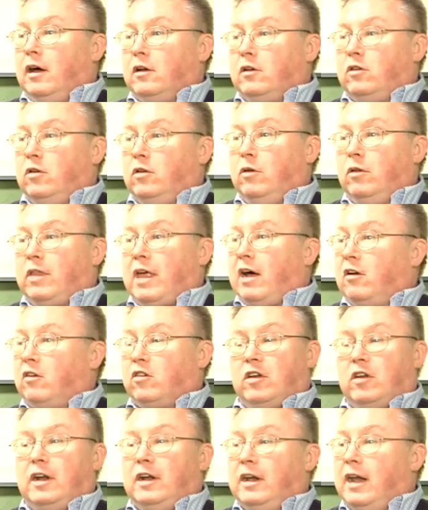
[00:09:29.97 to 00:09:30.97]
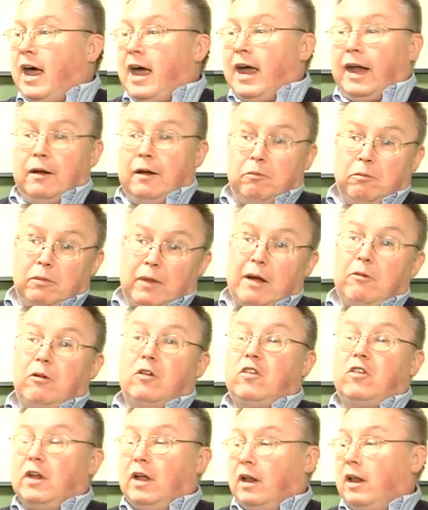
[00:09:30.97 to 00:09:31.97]
2009, they would
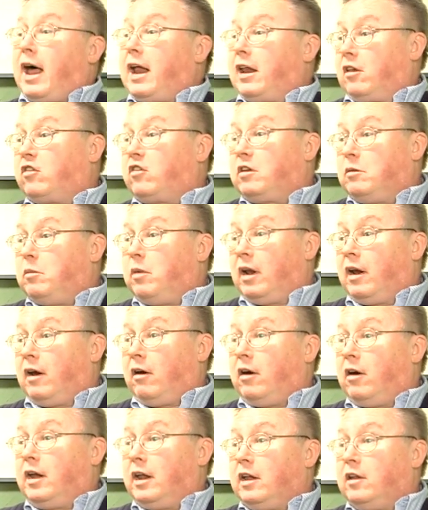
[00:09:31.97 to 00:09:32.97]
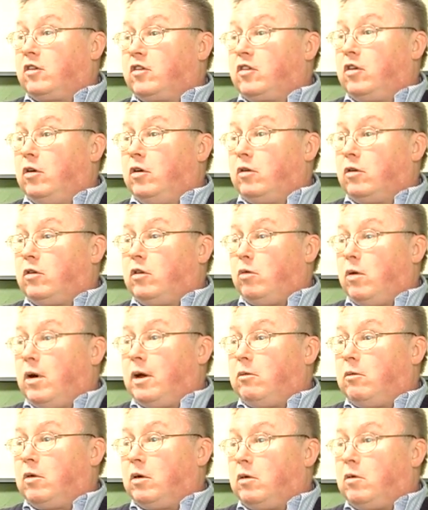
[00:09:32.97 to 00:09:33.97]
see a lot of similarities to
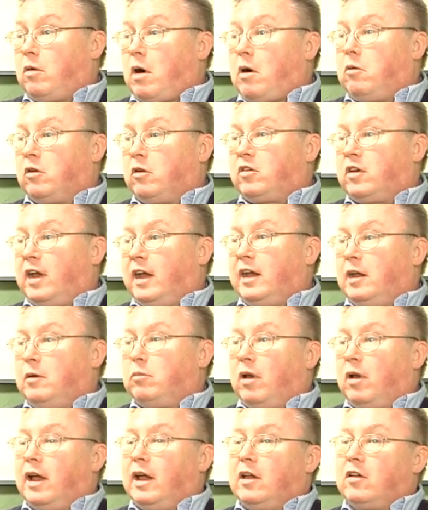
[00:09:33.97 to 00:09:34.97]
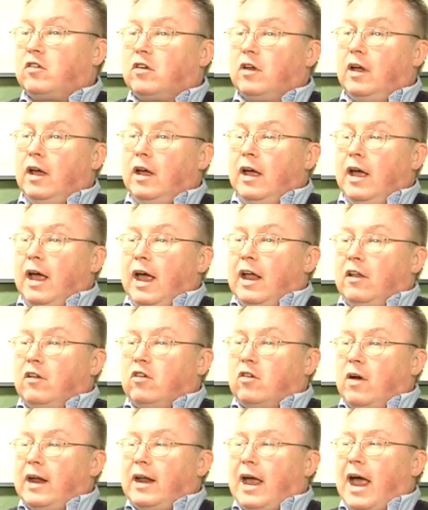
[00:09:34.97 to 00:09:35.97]
what was taking place. And
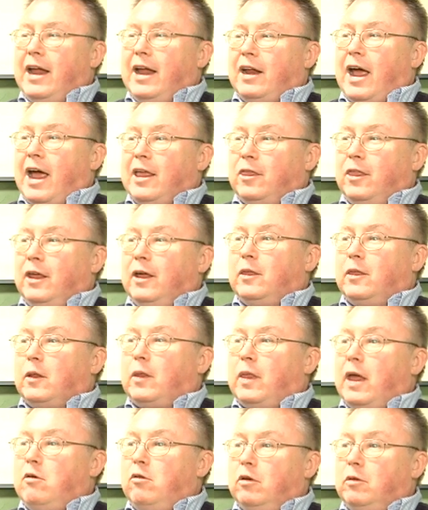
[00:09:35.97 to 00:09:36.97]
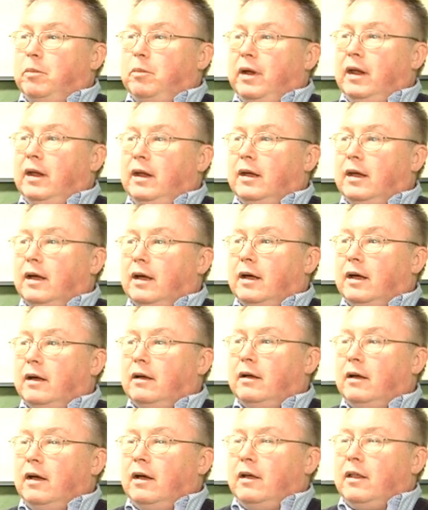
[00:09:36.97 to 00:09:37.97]
so I think that they would
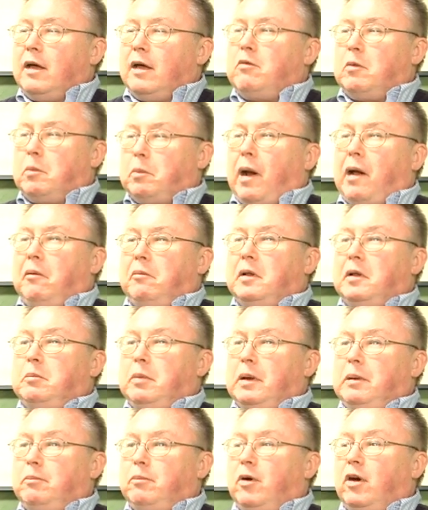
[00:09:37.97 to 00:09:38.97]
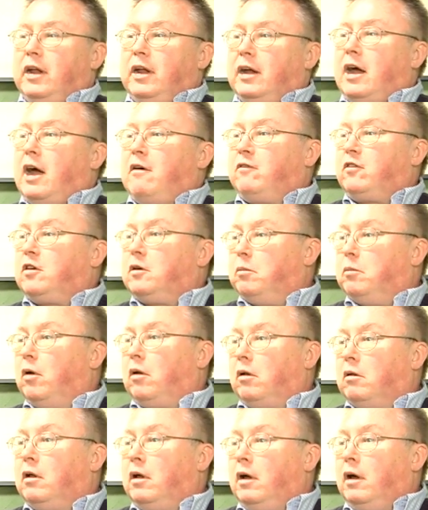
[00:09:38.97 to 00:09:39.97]
probably be pretty
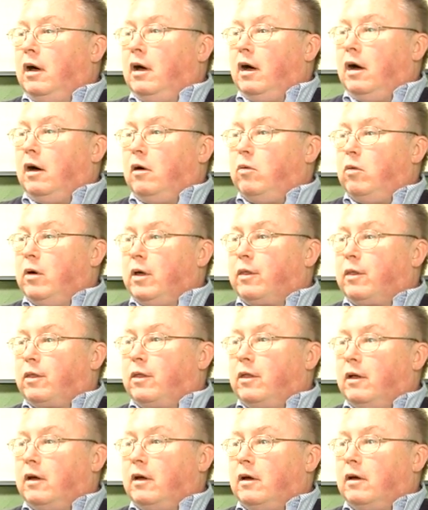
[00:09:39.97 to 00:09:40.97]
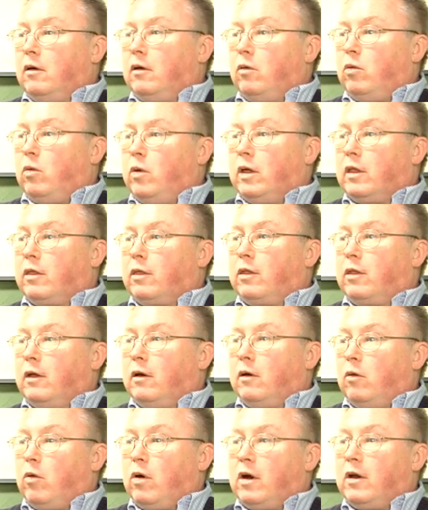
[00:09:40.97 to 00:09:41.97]
comfortable with
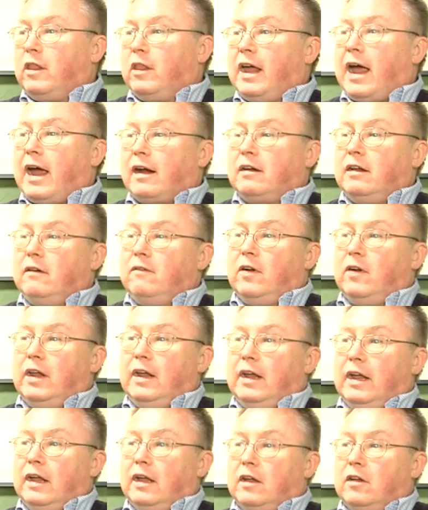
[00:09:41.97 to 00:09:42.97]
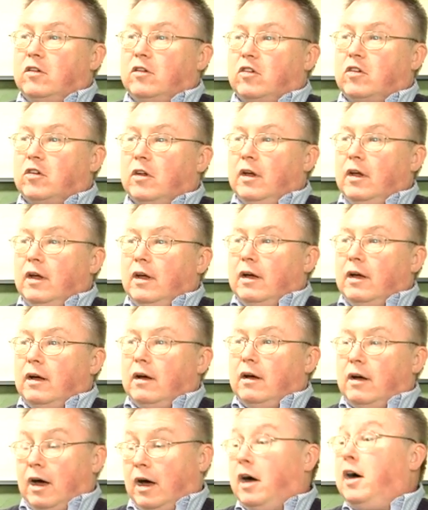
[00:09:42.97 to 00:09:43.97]
where the activity is
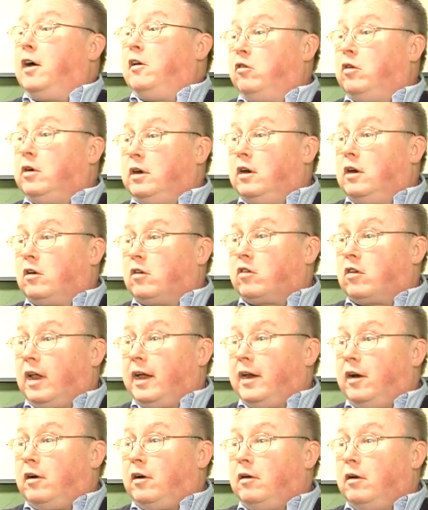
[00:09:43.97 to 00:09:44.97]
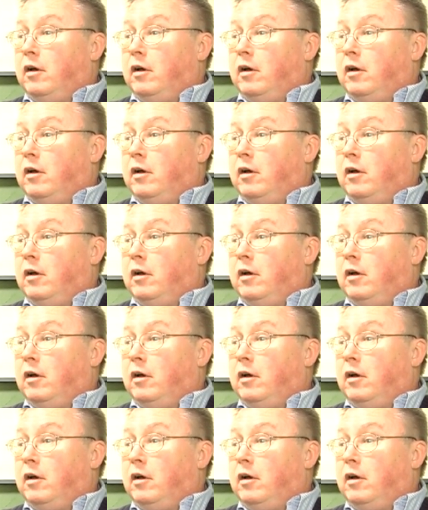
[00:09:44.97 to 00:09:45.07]
100 years later.